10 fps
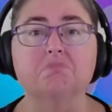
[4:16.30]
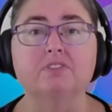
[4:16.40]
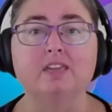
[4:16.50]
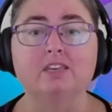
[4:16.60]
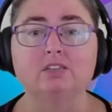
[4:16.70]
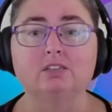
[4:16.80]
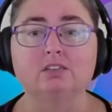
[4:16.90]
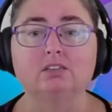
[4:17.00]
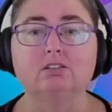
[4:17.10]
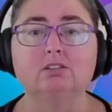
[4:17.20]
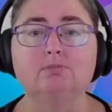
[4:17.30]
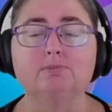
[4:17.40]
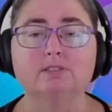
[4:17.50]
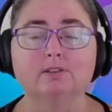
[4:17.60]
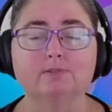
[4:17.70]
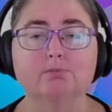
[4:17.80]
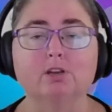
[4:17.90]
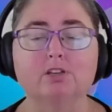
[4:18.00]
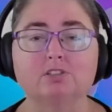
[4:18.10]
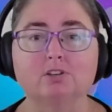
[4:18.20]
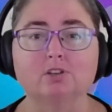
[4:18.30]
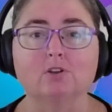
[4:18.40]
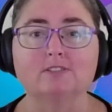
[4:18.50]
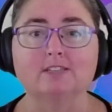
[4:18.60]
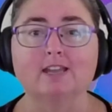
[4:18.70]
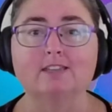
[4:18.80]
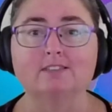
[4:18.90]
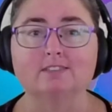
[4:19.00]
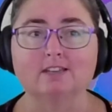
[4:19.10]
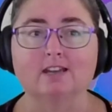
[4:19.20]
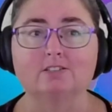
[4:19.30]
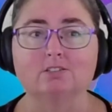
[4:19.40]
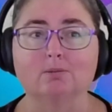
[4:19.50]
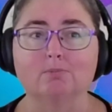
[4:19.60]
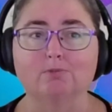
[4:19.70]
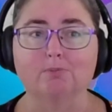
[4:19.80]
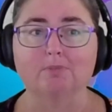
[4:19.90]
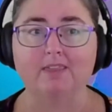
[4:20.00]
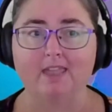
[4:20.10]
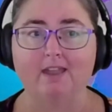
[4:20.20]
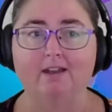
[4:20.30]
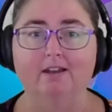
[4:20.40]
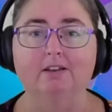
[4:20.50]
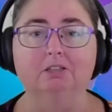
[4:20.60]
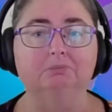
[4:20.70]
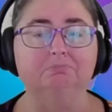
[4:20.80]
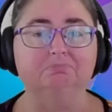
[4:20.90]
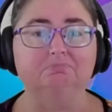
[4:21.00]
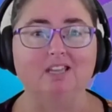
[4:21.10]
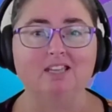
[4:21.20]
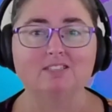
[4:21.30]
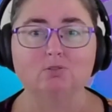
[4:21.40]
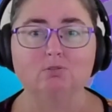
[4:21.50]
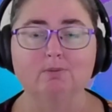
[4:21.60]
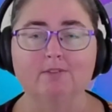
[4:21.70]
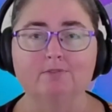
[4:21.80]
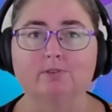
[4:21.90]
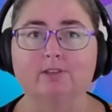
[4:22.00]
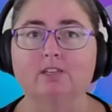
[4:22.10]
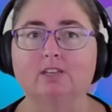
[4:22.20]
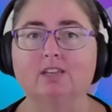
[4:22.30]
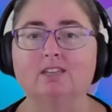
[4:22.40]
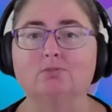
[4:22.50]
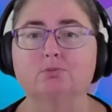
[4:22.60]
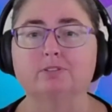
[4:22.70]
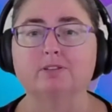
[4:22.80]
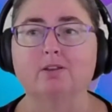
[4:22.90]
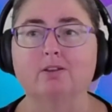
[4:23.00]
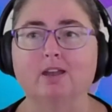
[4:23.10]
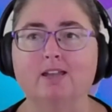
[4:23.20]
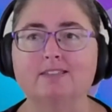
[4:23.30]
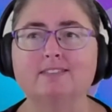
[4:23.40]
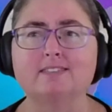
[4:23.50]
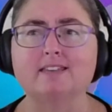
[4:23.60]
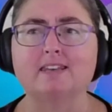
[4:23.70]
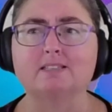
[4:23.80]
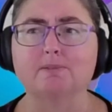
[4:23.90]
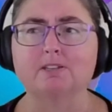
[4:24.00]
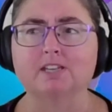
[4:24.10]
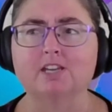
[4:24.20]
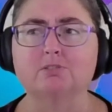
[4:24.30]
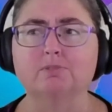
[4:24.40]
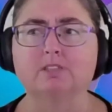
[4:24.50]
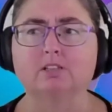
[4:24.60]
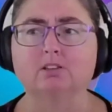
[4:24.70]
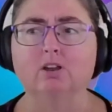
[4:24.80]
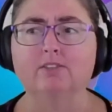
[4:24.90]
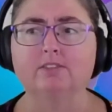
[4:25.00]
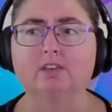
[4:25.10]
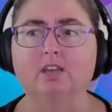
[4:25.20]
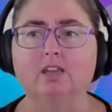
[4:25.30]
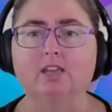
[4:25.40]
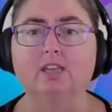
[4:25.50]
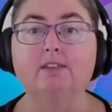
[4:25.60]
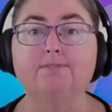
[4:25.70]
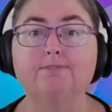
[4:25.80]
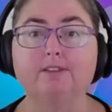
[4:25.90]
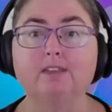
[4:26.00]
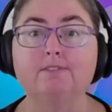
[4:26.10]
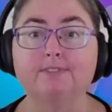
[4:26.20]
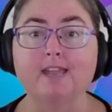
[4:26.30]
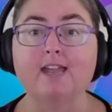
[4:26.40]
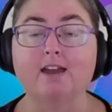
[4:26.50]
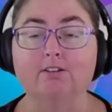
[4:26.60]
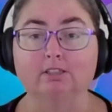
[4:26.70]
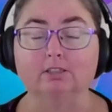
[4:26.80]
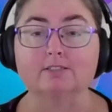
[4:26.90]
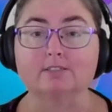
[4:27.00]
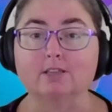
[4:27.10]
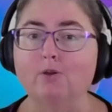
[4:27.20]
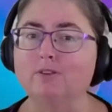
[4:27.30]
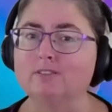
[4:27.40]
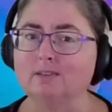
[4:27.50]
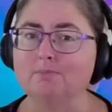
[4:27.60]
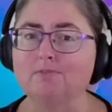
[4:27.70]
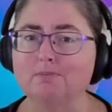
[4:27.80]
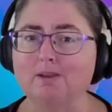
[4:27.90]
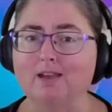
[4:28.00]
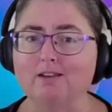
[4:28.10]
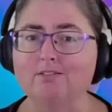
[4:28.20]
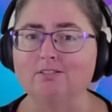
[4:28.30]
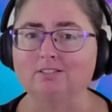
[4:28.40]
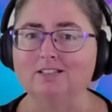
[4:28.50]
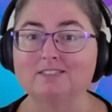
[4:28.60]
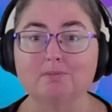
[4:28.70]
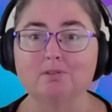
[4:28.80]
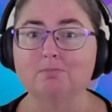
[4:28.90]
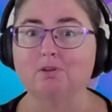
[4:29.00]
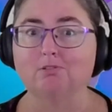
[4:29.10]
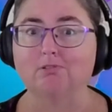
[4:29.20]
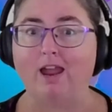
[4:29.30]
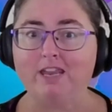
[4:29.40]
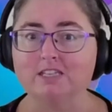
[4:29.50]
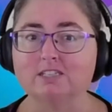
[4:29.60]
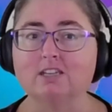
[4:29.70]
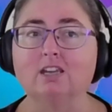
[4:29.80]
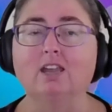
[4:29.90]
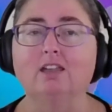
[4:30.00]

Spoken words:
then you reserve the right to negotiate the start time from there. It's a good way of doing it. It also sets that expectation with the client that if they are a little slow, and some of them are, and some of them are great,